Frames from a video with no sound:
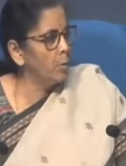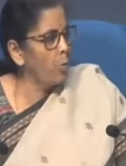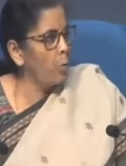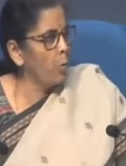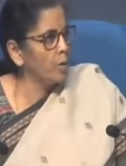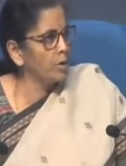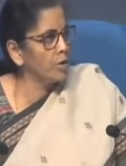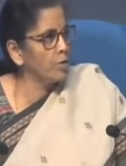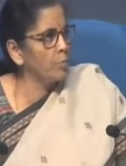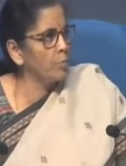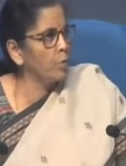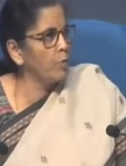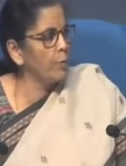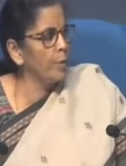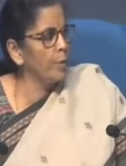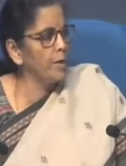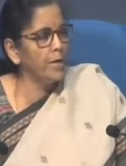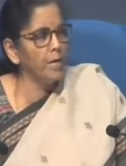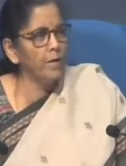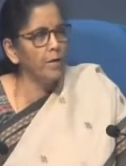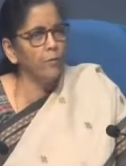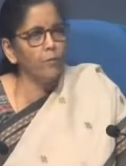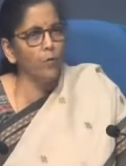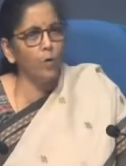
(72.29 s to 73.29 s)
quantum of
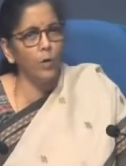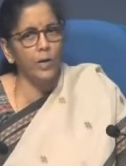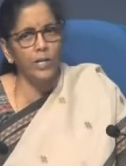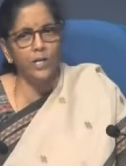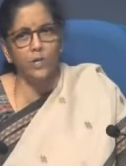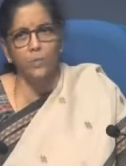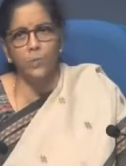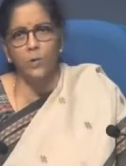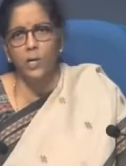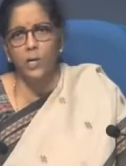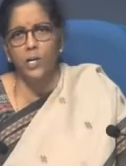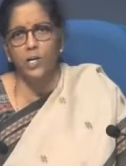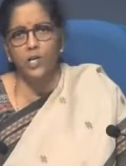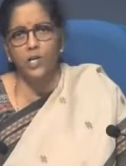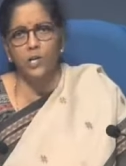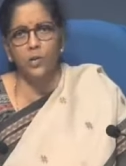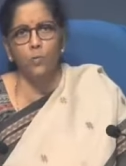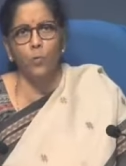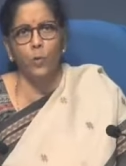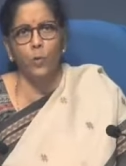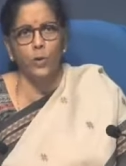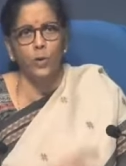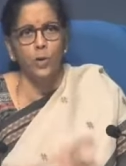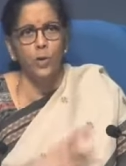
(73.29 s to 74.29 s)
money for
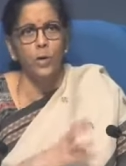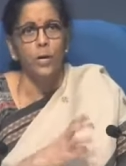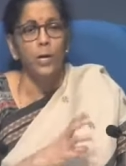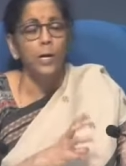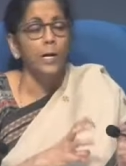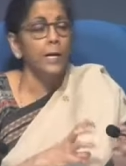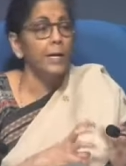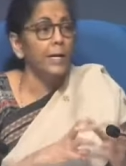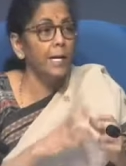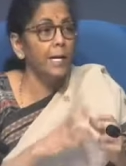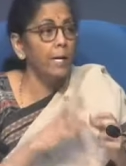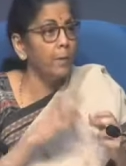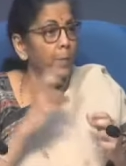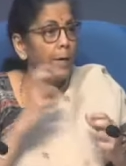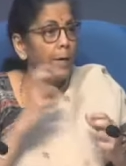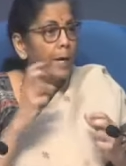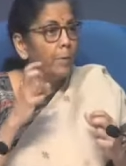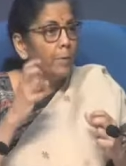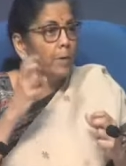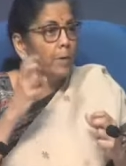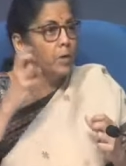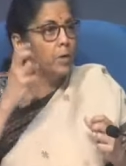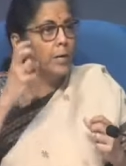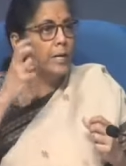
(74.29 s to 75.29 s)
explanation whether he'll be
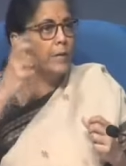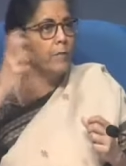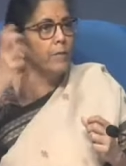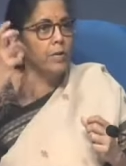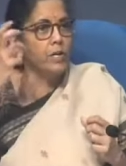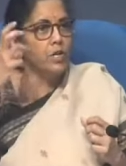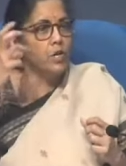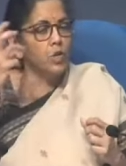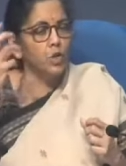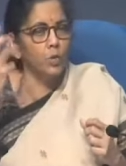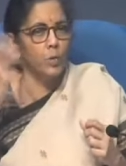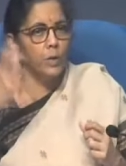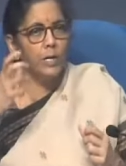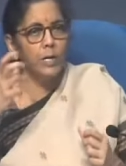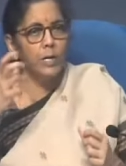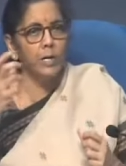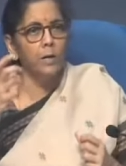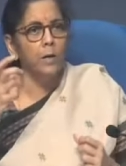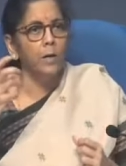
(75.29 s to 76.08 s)
able eventually